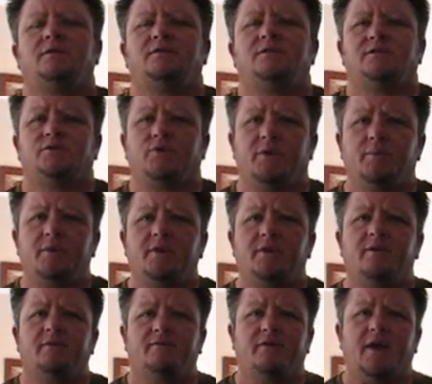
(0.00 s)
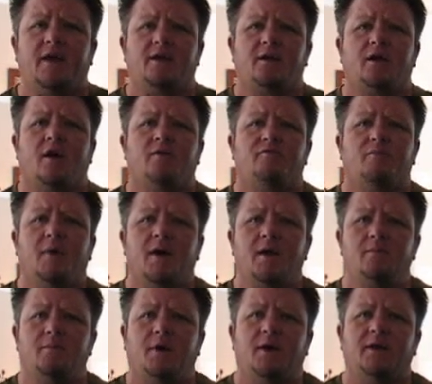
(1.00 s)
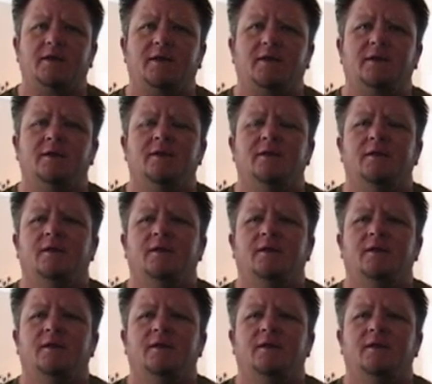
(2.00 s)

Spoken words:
trimming the fat off my body